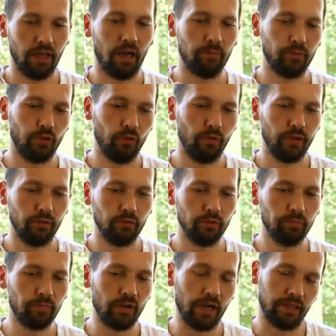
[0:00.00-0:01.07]
I'm showing you the
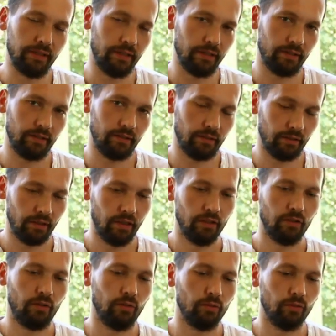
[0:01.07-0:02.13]
practice.
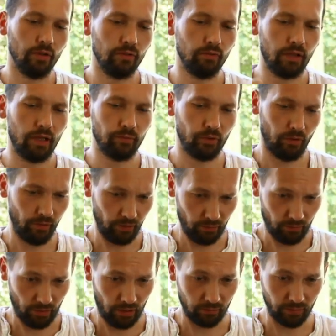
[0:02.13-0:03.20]
So that's what I'm showing you
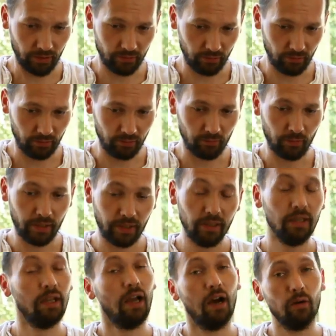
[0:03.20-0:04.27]
now. It's not the
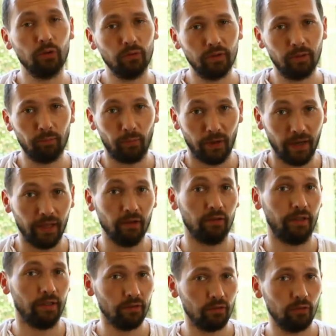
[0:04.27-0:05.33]
way how you will play on
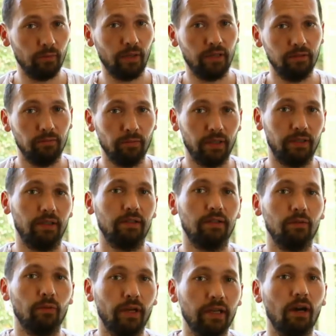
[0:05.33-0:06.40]
an instrument, but it's
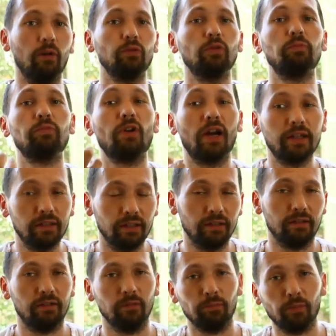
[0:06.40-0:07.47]
the way how to
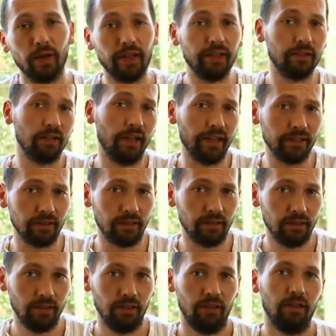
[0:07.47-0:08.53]
practice to playing later.
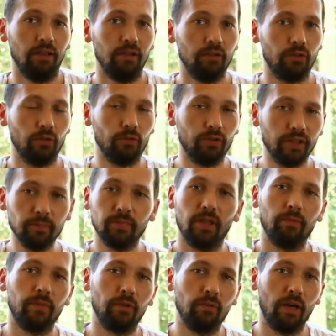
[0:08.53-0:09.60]
So step
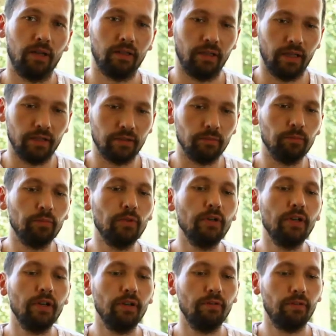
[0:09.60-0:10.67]
number 1, it's
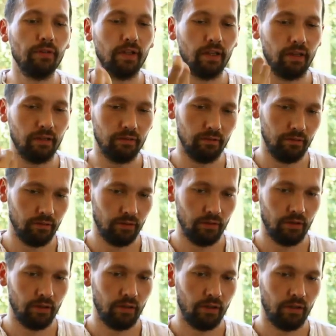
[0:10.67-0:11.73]
breathe in.
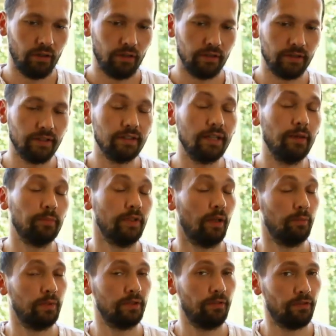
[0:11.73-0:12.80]
Step
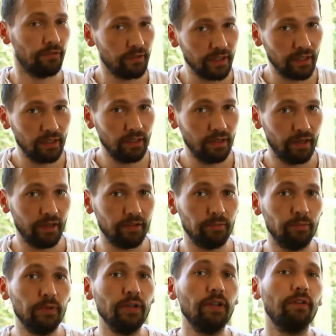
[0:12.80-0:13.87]
number 3 is
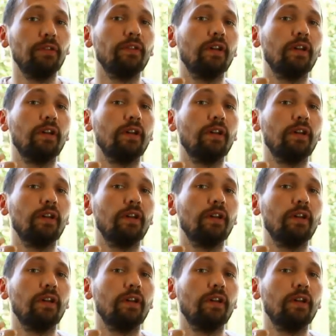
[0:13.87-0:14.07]
breathe